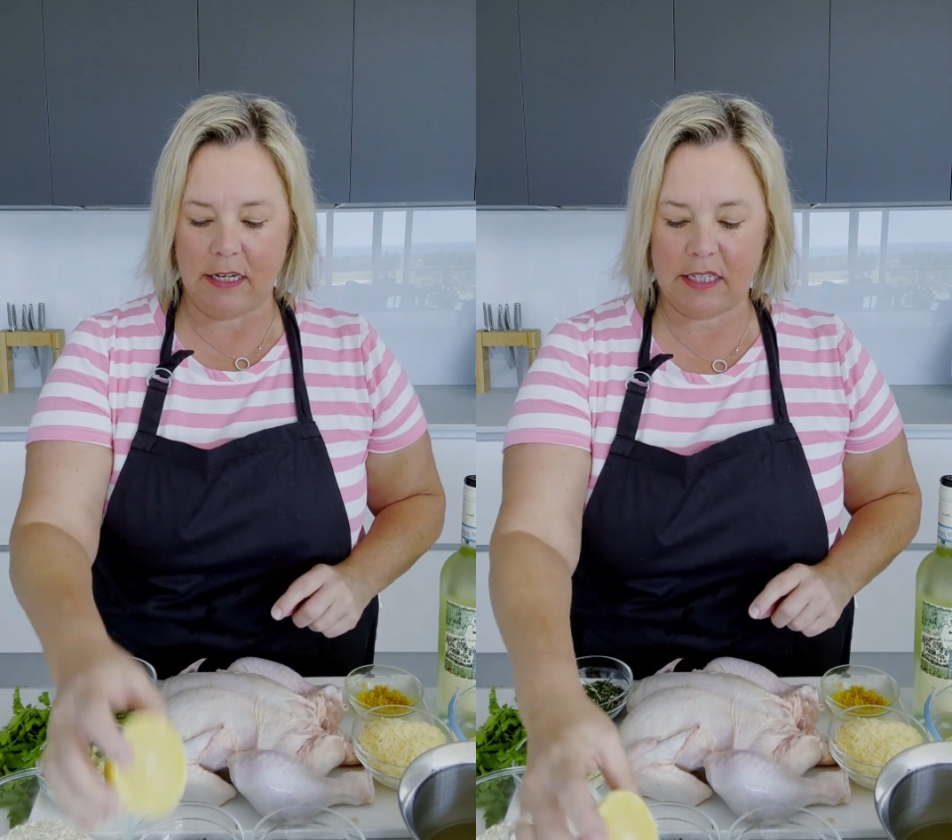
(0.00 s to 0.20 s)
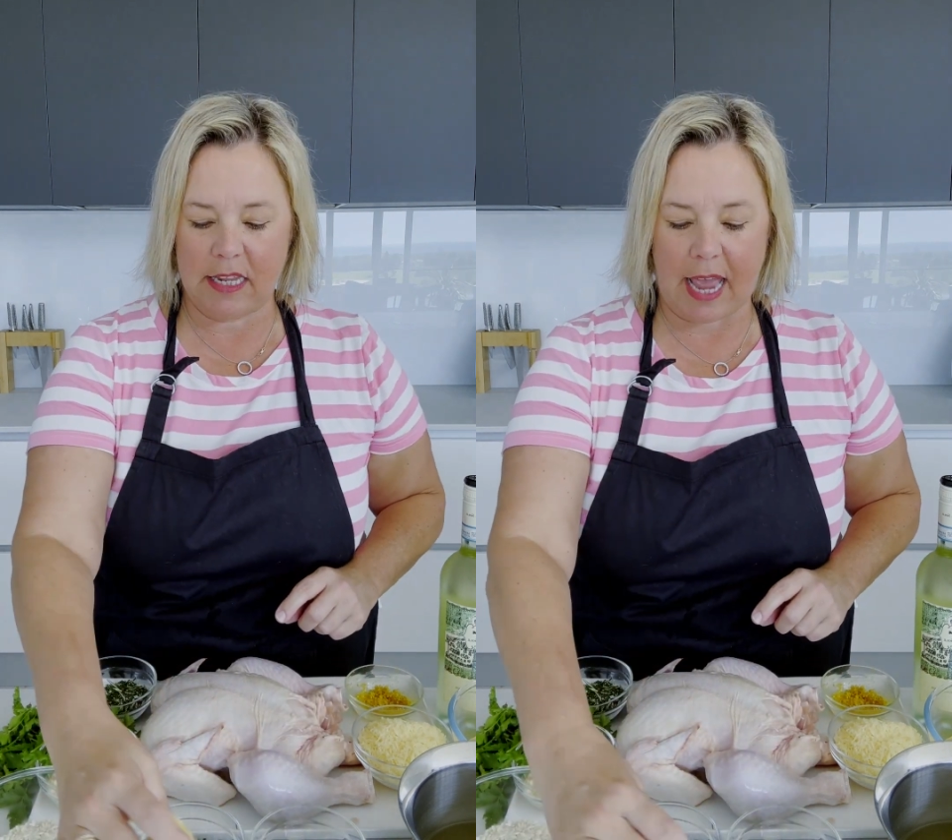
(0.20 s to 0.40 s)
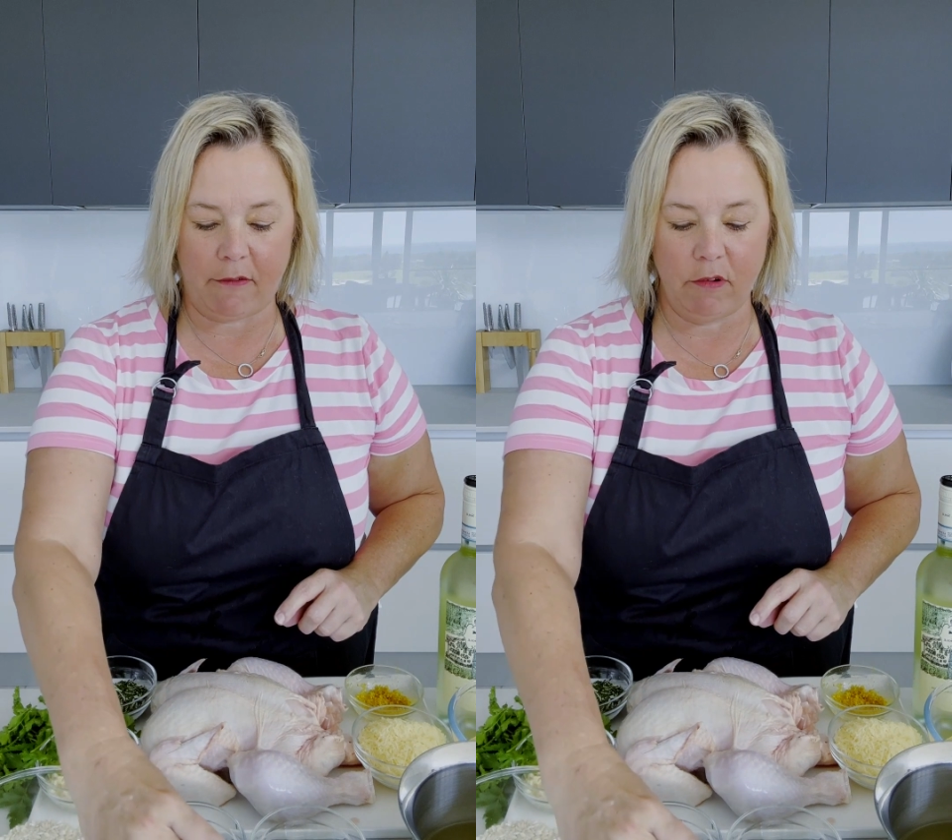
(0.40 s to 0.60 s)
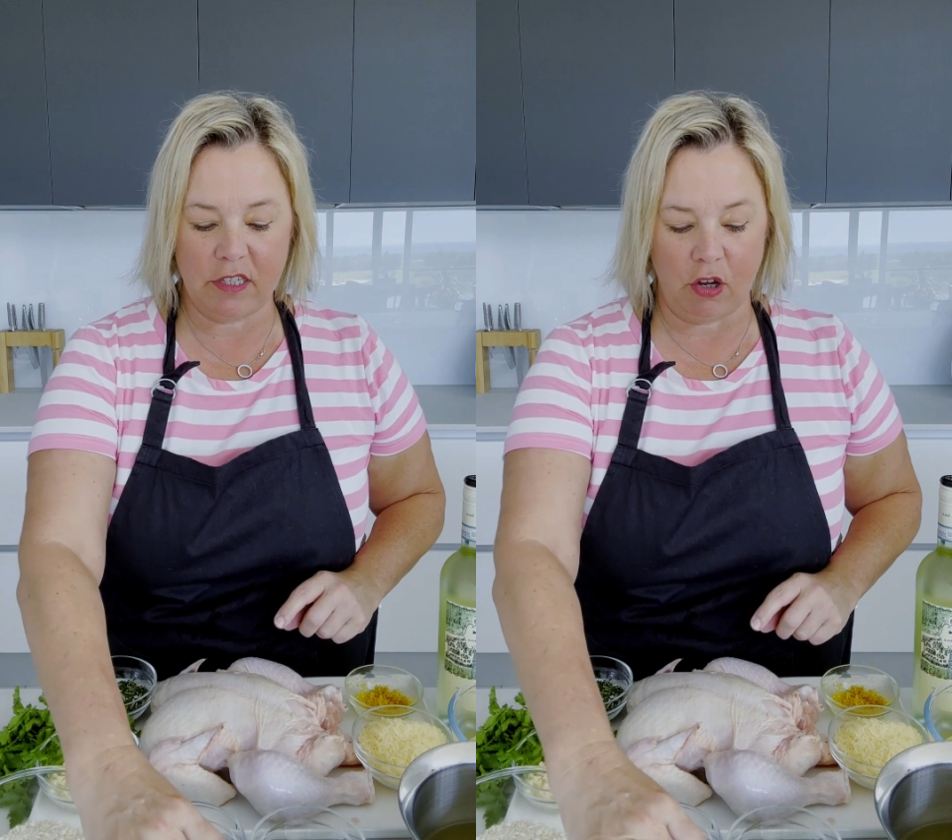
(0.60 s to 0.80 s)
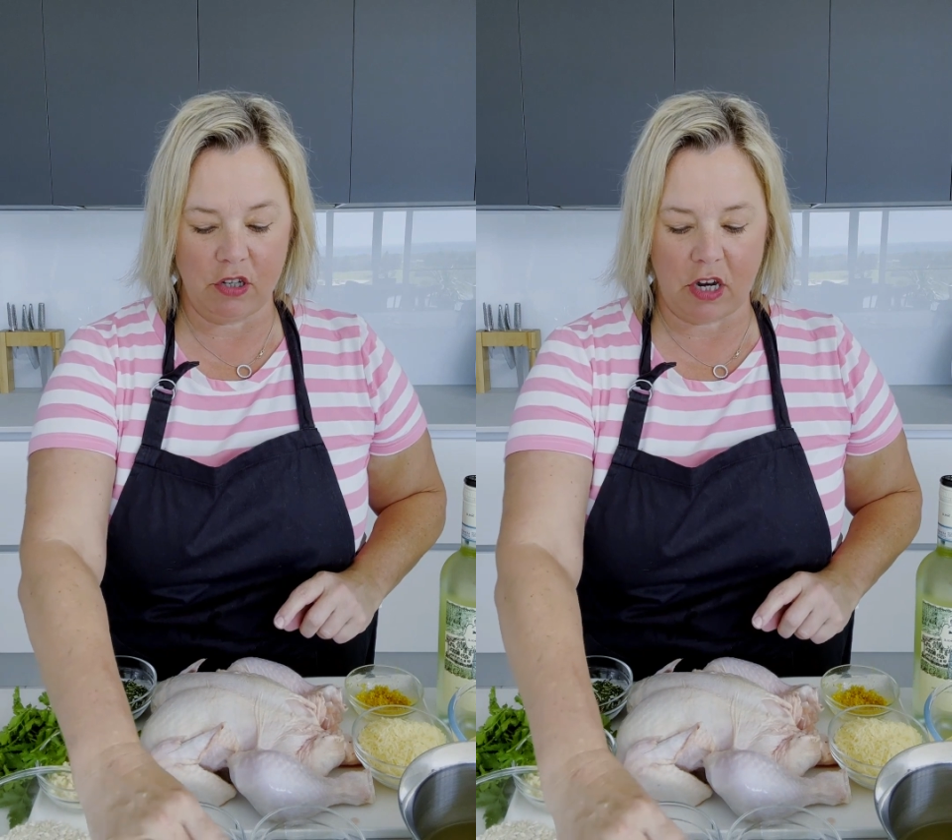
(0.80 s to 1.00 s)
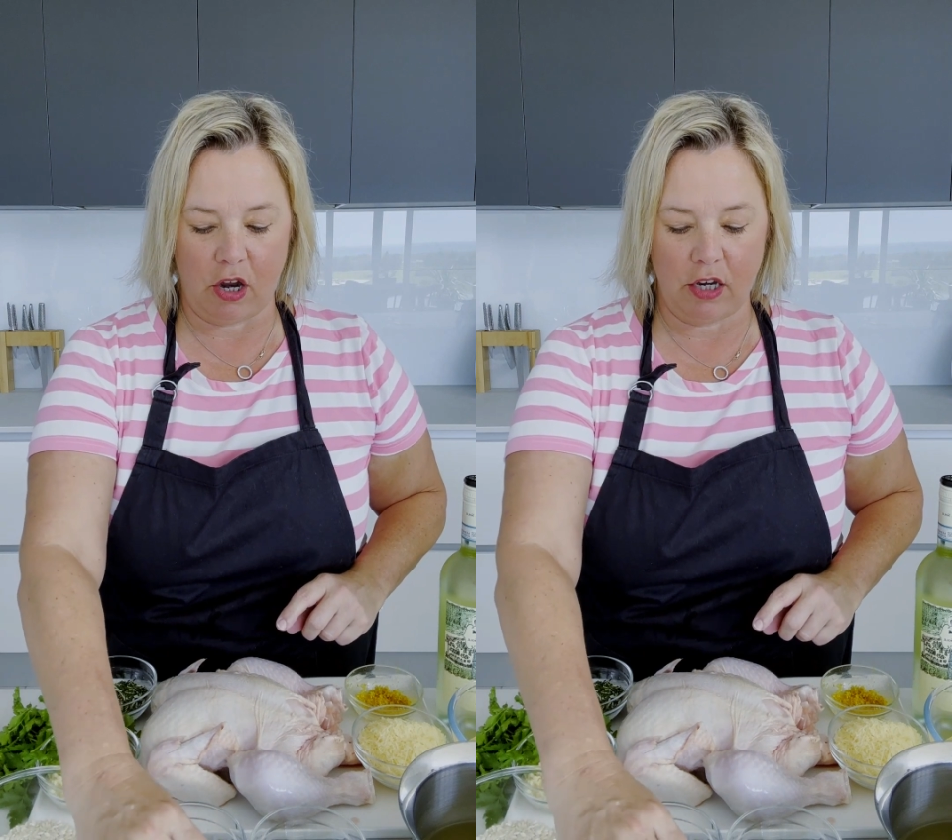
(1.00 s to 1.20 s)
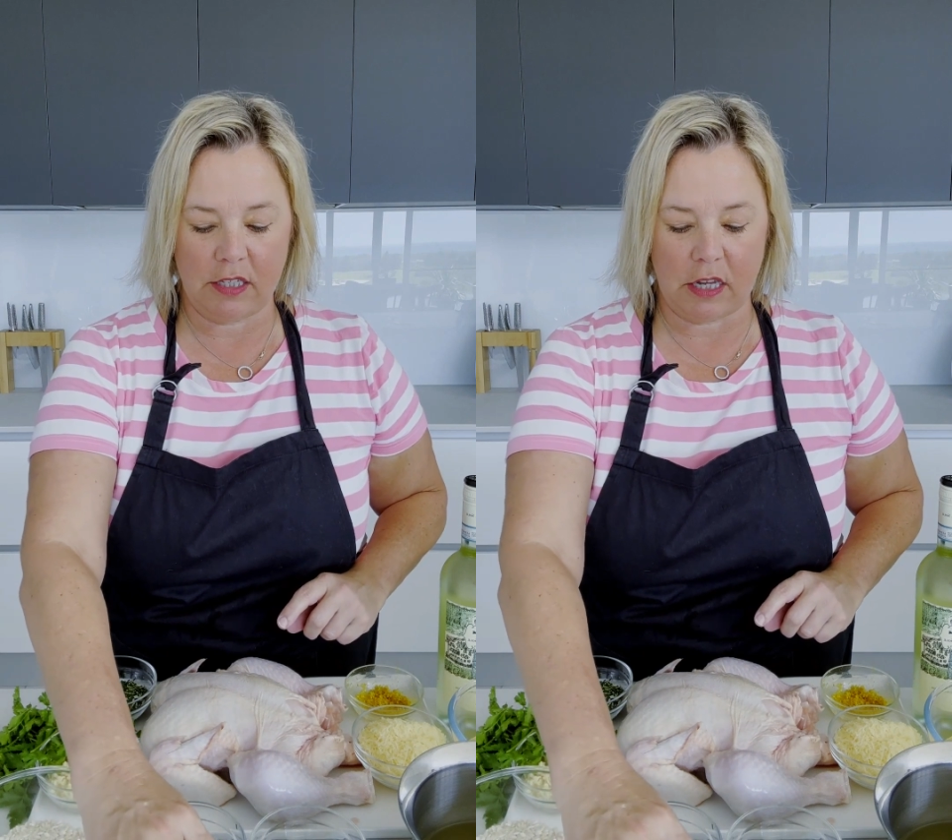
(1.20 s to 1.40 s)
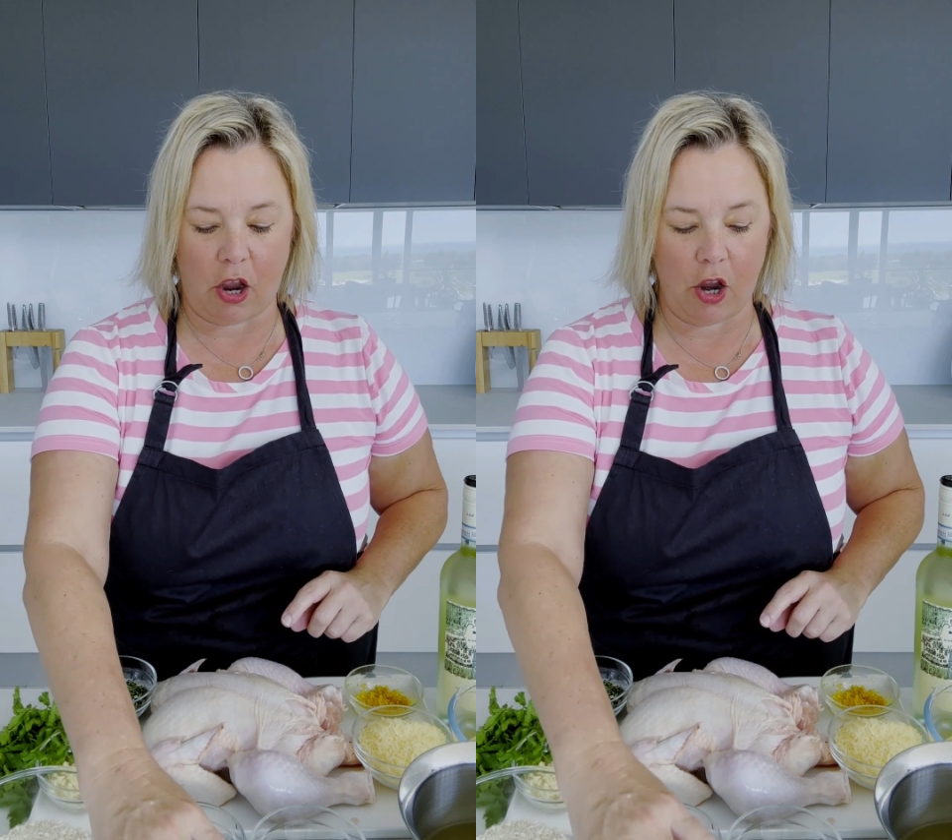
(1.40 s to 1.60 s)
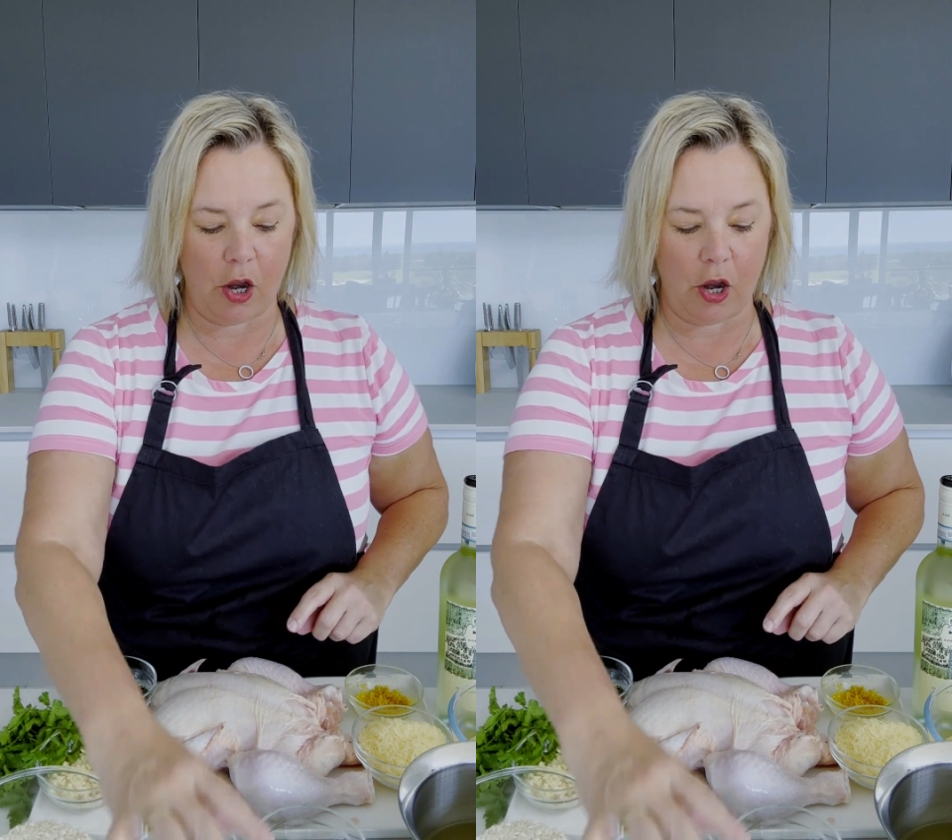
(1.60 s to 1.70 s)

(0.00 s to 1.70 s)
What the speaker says: that risotto. So